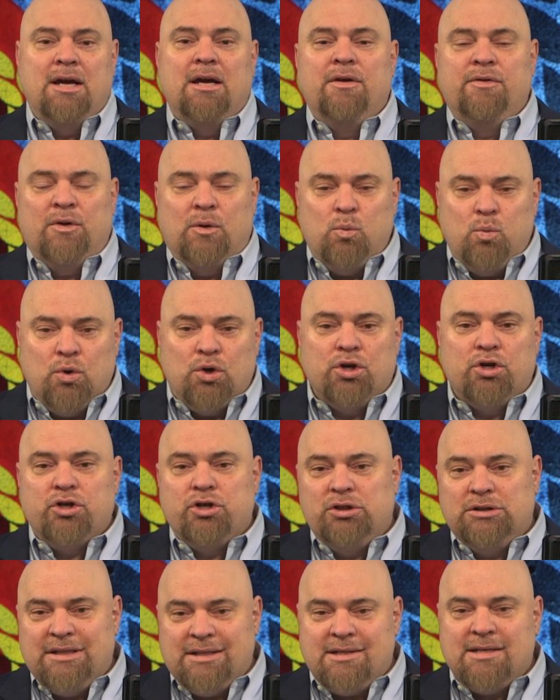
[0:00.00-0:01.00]
The
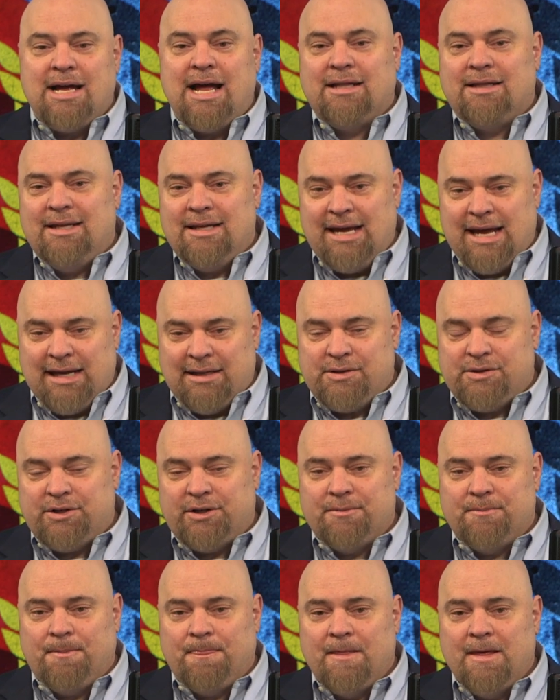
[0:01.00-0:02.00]
world is not the
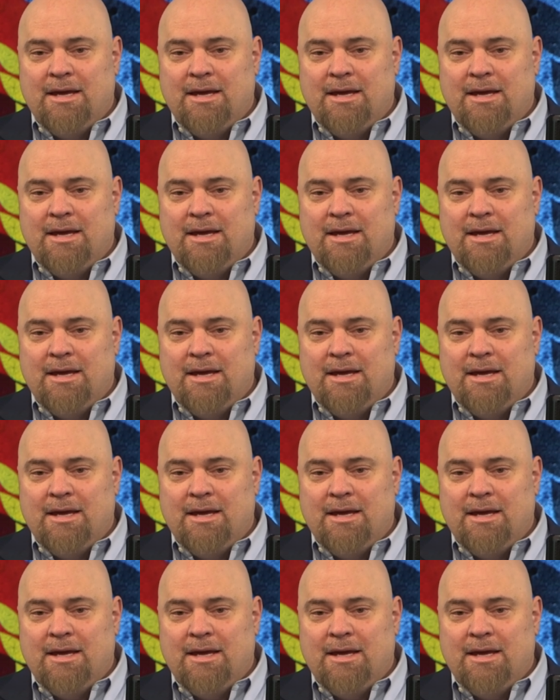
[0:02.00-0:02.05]
answer.